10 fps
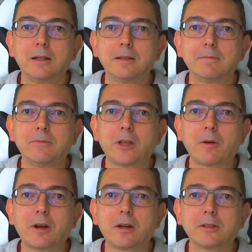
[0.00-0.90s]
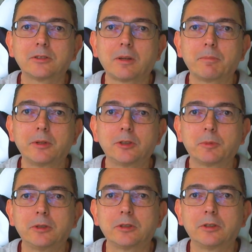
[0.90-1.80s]
There are some
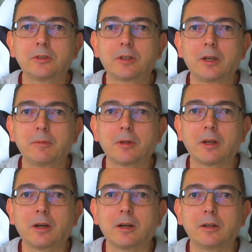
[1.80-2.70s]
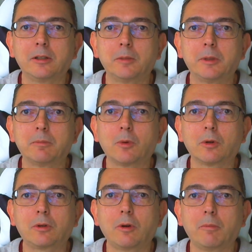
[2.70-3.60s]
principles in this game that are a little bit more
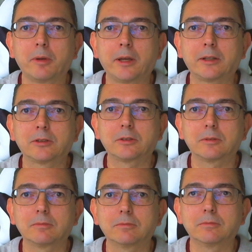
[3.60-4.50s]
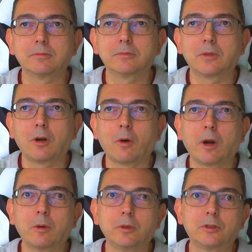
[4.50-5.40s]
complex, or I
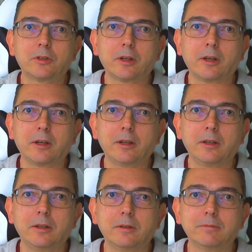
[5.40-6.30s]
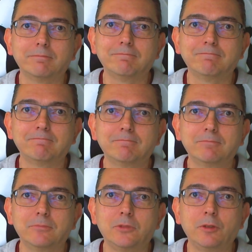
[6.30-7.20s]
would say
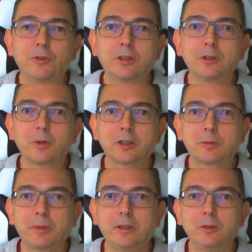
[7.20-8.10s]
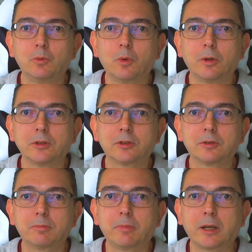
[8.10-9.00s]
difficult to explain in words,
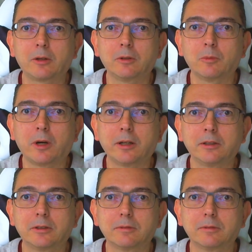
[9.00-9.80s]
black and white.